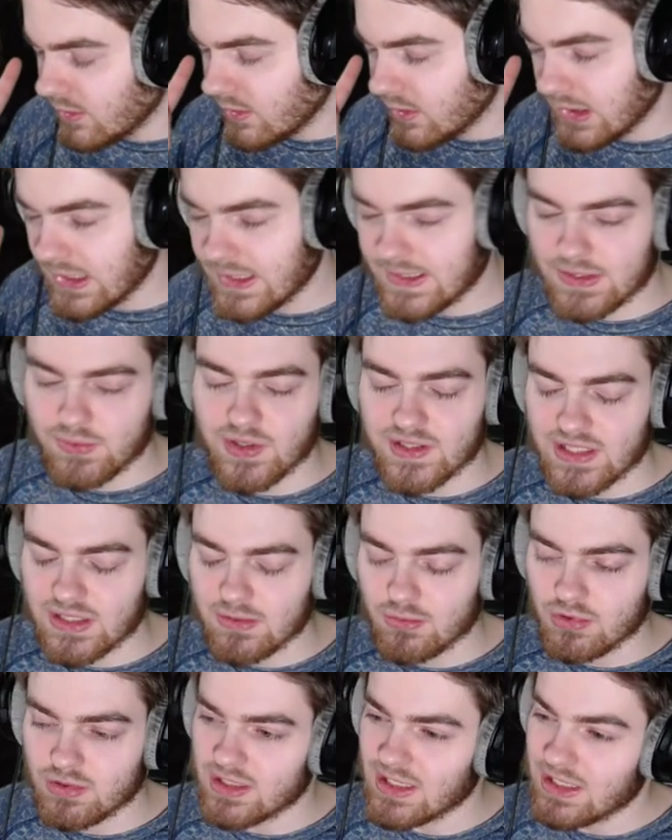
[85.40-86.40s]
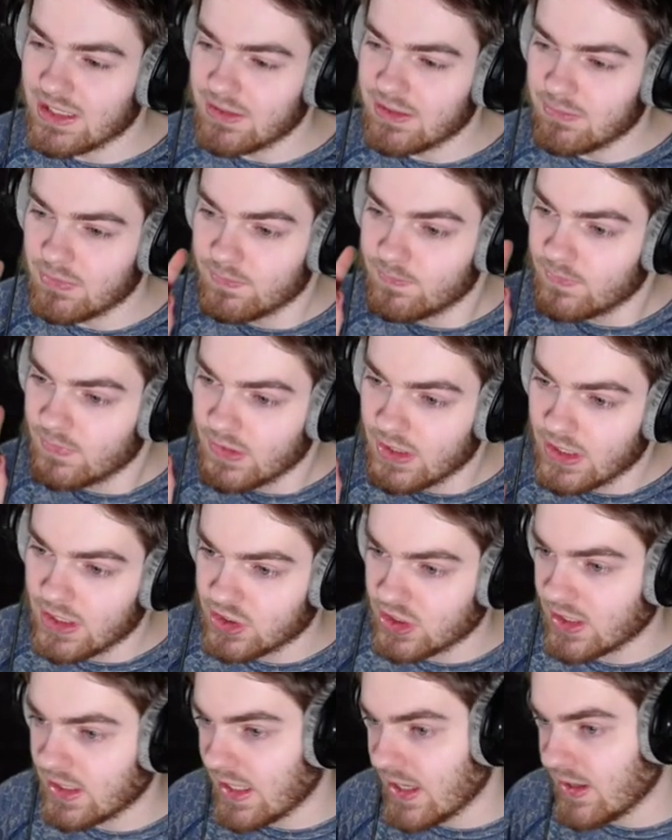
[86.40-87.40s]
Let's not waste any more time and
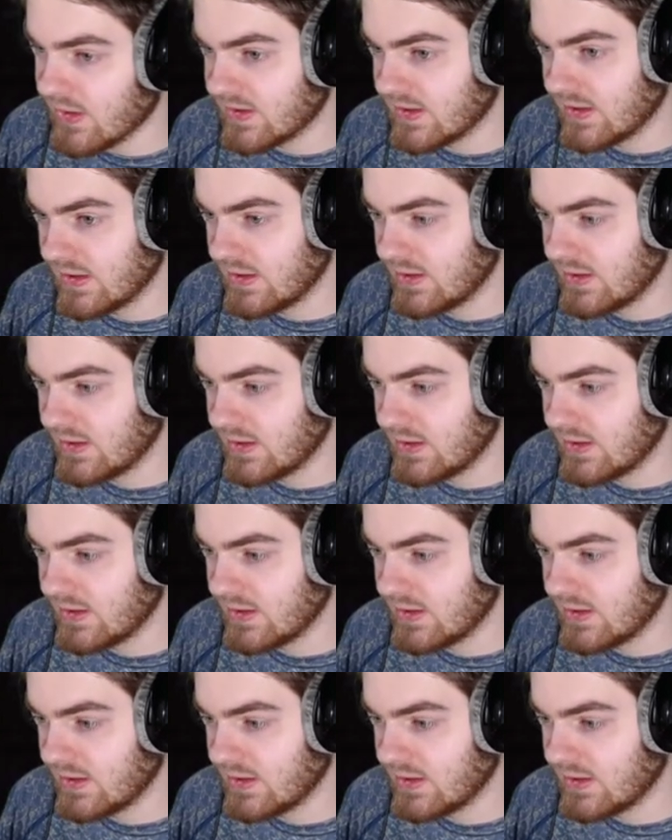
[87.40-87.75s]
check it out.